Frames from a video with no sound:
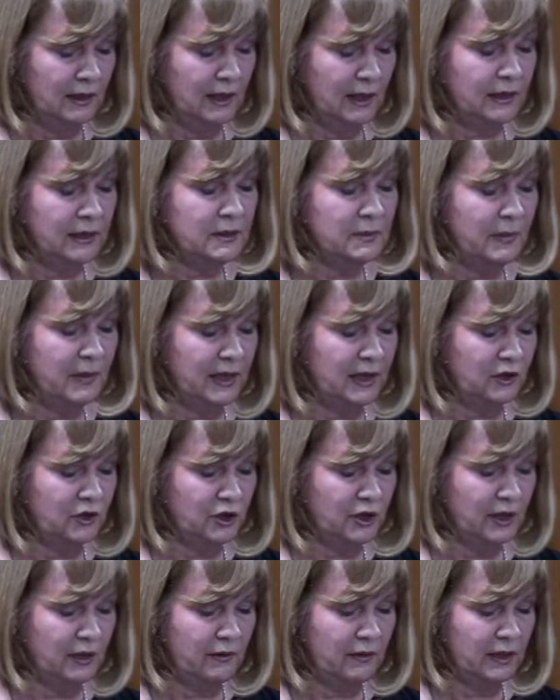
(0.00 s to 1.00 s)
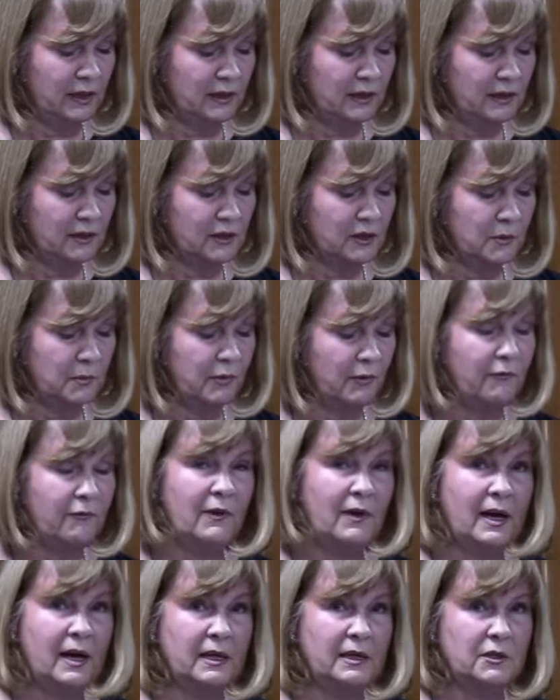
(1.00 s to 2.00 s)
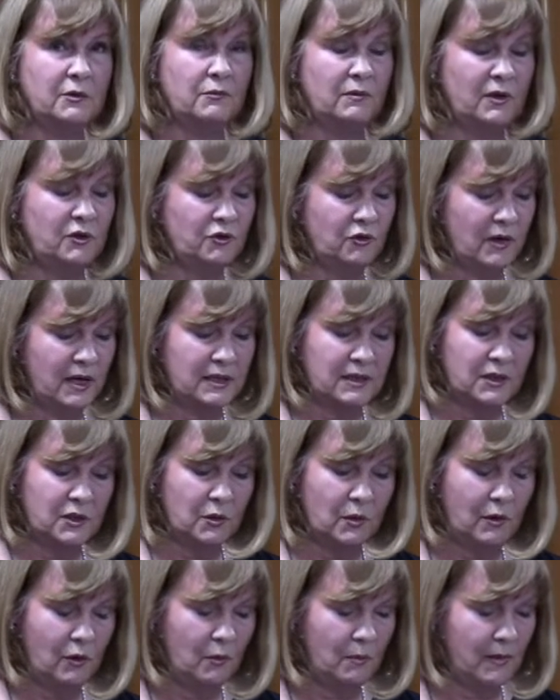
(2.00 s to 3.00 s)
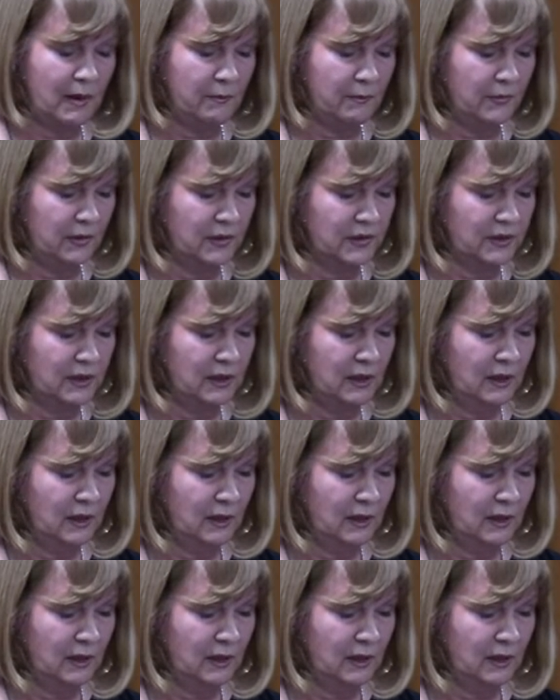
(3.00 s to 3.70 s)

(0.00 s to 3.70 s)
and Bayer Shearing to provide redress to our members.